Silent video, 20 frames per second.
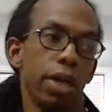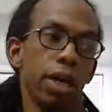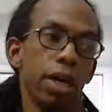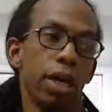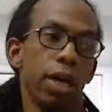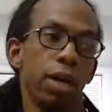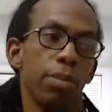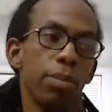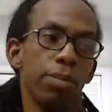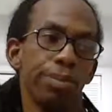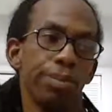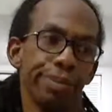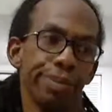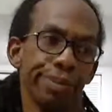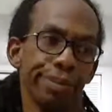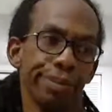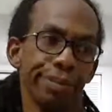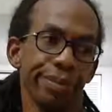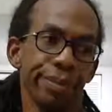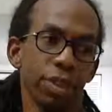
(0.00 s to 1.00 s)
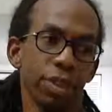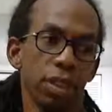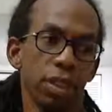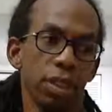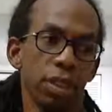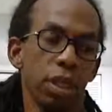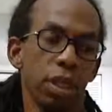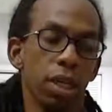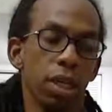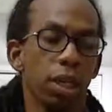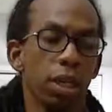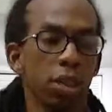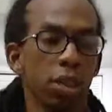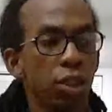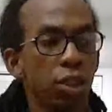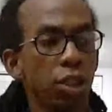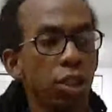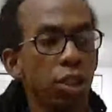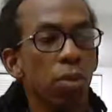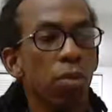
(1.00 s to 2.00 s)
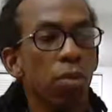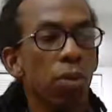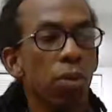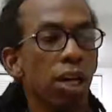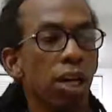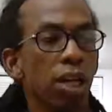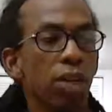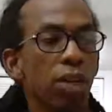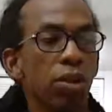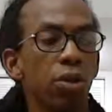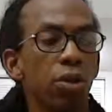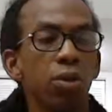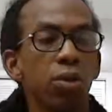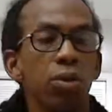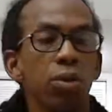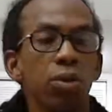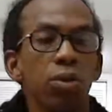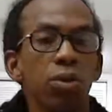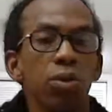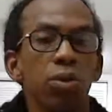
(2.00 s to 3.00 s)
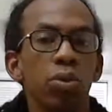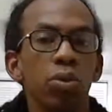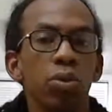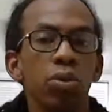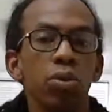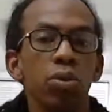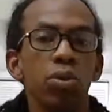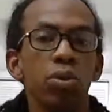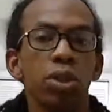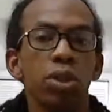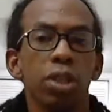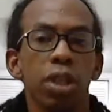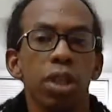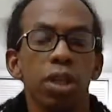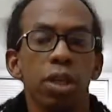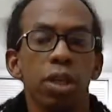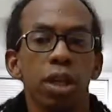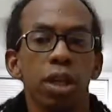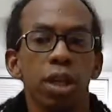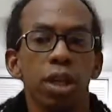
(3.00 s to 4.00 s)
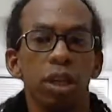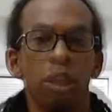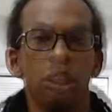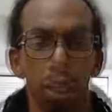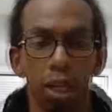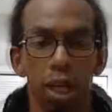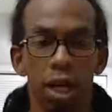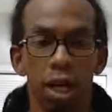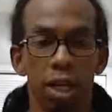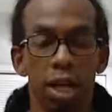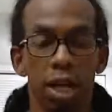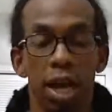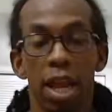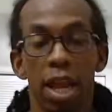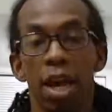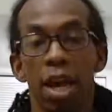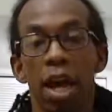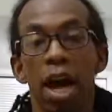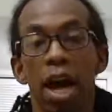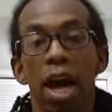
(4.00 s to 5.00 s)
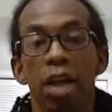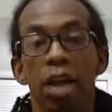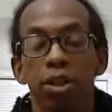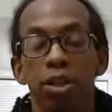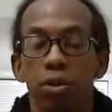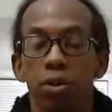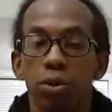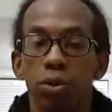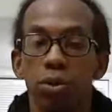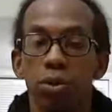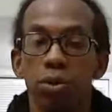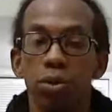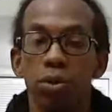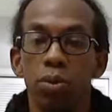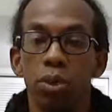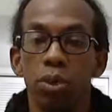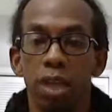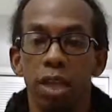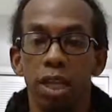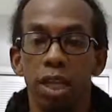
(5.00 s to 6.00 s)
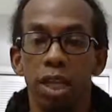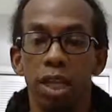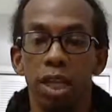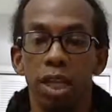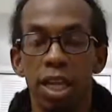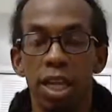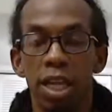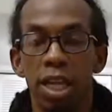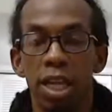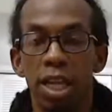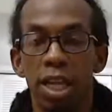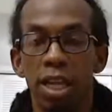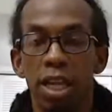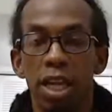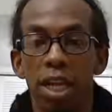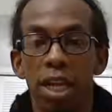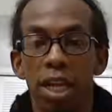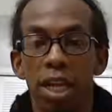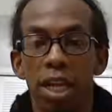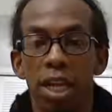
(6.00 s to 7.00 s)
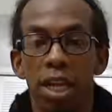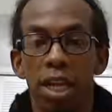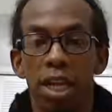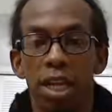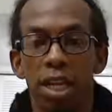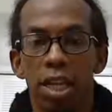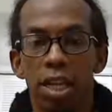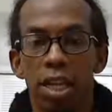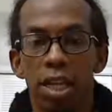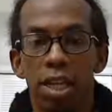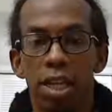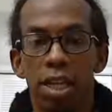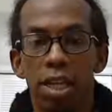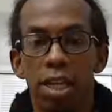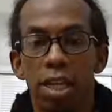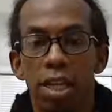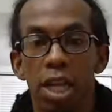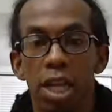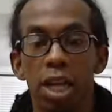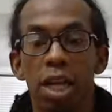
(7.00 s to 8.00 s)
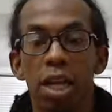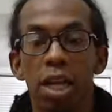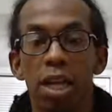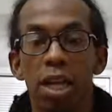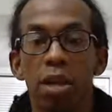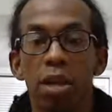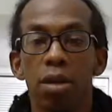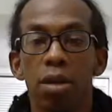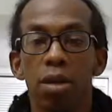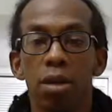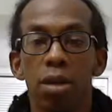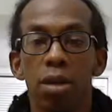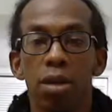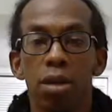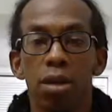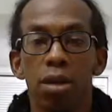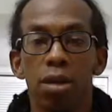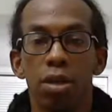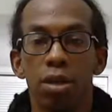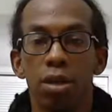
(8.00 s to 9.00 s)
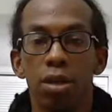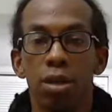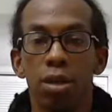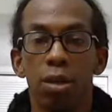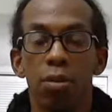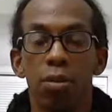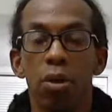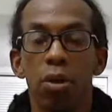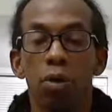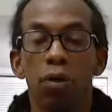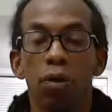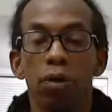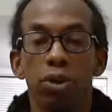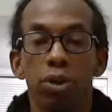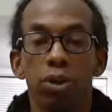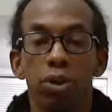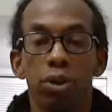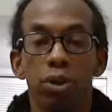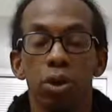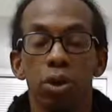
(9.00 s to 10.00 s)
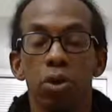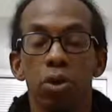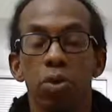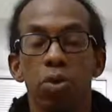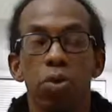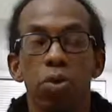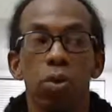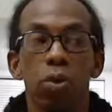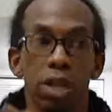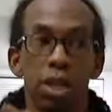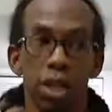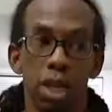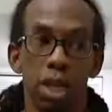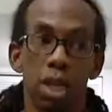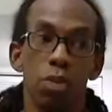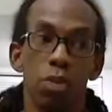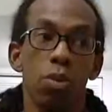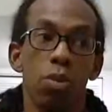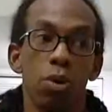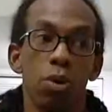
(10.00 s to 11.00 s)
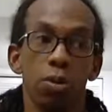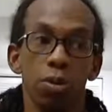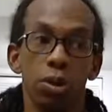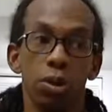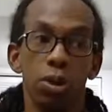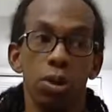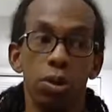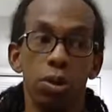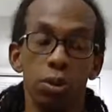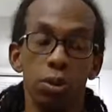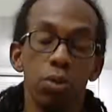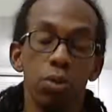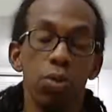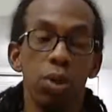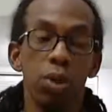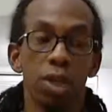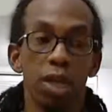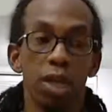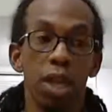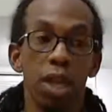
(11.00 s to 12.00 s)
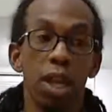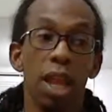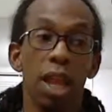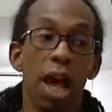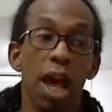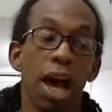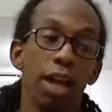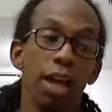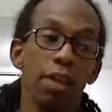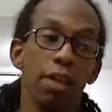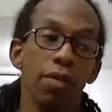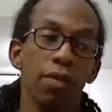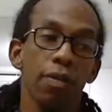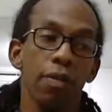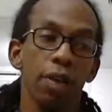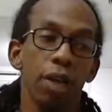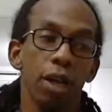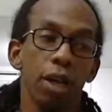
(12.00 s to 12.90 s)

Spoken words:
um, someone who's got out of high school and they don't know for sure what they want to do with their life,